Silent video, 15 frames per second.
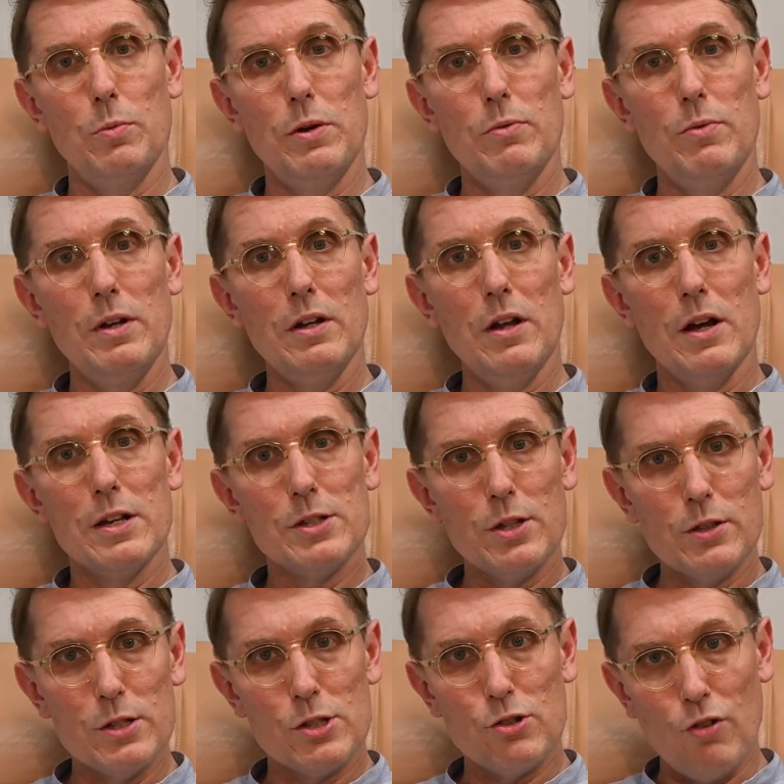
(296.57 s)
we realize
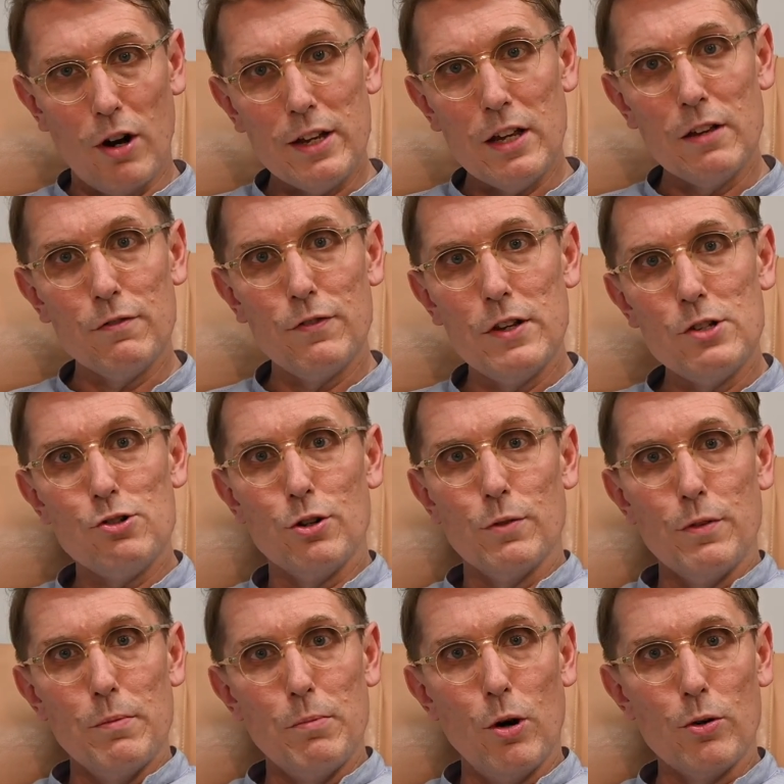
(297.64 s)
that the striking feature
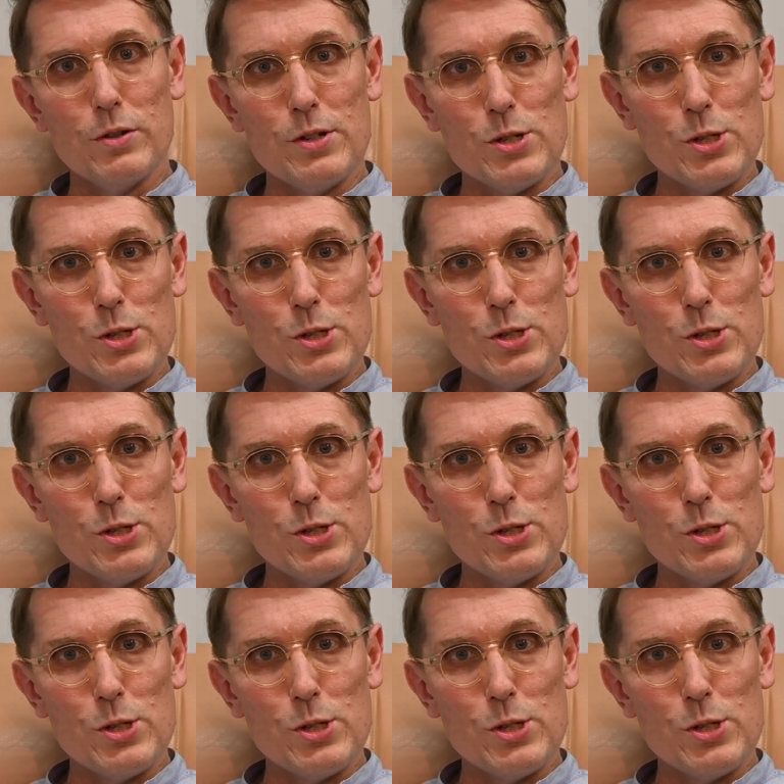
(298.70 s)
of the modern